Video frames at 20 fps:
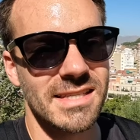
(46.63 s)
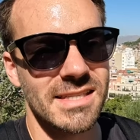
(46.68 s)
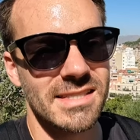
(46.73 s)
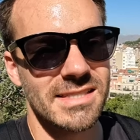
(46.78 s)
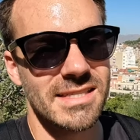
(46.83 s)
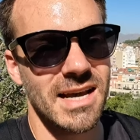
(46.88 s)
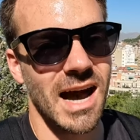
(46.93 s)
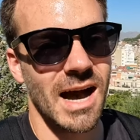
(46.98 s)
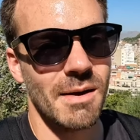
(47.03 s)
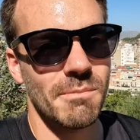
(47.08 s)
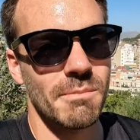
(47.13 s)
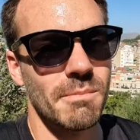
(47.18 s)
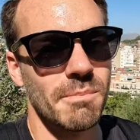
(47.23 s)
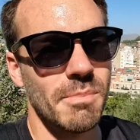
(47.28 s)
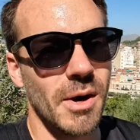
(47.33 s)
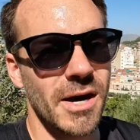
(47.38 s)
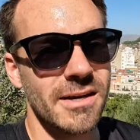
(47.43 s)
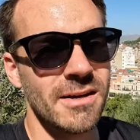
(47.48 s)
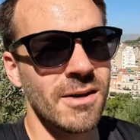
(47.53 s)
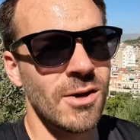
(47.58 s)
to the top.
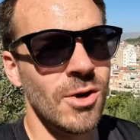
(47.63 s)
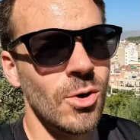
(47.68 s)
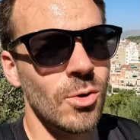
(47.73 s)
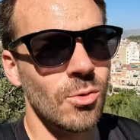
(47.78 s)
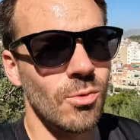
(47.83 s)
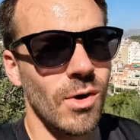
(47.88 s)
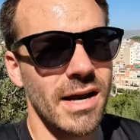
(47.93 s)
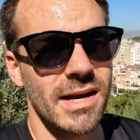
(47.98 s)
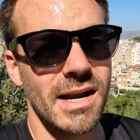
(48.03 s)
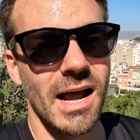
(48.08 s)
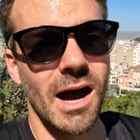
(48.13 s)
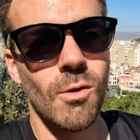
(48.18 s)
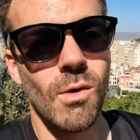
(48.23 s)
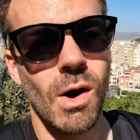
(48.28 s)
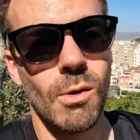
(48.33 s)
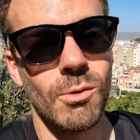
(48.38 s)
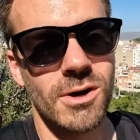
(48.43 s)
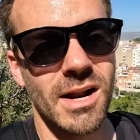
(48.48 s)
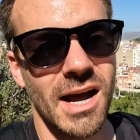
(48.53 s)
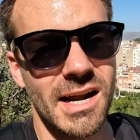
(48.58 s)
But right now,
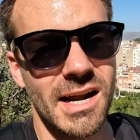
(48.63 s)
while we're